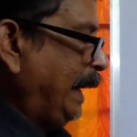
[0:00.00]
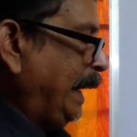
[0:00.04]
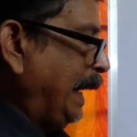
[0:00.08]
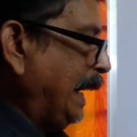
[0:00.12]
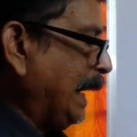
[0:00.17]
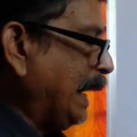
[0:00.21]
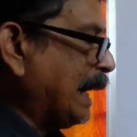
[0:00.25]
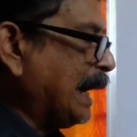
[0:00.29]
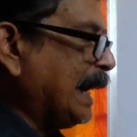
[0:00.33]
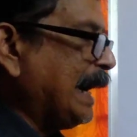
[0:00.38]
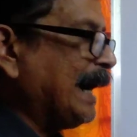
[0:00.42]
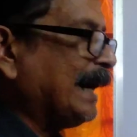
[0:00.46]

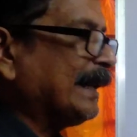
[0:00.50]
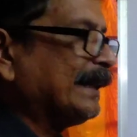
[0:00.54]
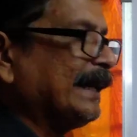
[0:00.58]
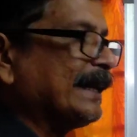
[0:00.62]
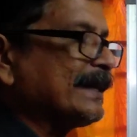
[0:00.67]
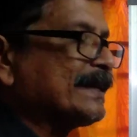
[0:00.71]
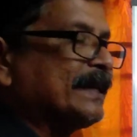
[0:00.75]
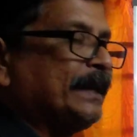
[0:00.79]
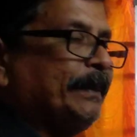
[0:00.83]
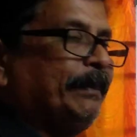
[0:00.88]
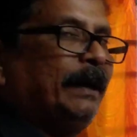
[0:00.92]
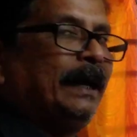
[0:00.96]
had led the
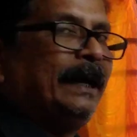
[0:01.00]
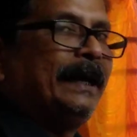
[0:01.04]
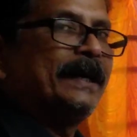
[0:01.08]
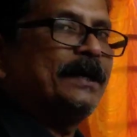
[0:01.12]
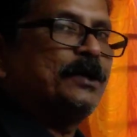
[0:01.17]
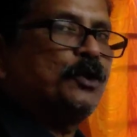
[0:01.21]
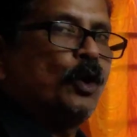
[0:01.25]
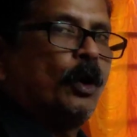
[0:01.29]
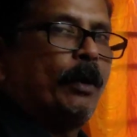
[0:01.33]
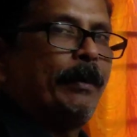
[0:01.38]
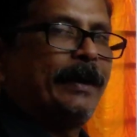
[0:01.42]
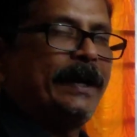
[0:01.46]
civil
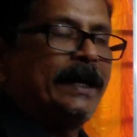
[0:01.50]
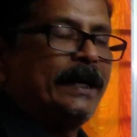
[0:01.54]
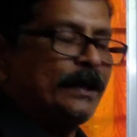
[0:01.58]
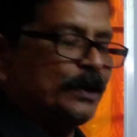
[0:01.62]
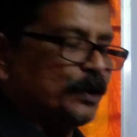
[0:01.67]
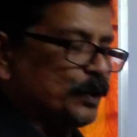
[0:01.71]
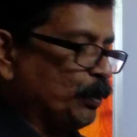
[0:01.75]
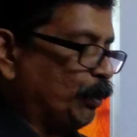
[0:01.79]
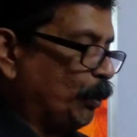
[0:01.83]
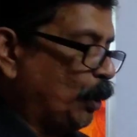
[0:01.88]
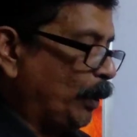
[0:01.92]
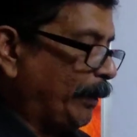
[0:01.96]

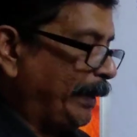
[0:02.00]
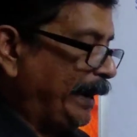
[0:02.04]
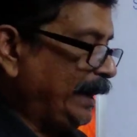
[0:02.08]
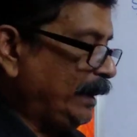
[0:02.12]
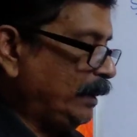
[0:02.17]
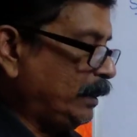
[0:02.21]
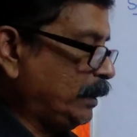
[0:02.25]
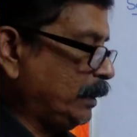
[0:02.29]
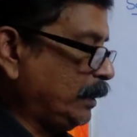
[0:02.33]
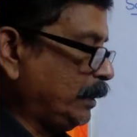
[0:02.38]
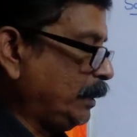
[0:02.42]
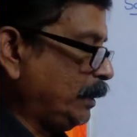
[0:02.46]
disobedience movement